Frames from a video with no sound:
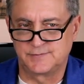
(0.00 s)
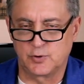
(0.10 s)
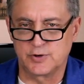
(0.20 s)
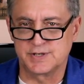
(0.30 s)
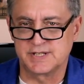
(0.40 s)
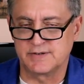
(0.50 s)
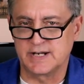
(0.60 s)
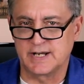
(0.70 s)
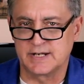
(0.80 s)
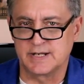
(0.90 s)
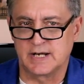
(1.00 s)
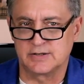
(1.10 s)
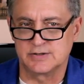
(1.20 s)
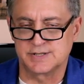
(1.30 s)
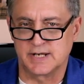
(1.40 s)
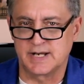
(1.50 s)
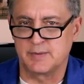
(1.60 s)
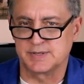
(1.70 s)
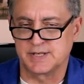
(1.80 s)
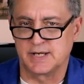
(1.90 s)
$479 on
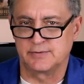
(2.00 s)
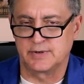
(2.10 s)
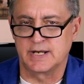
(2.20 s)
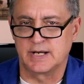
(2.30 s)
Amazon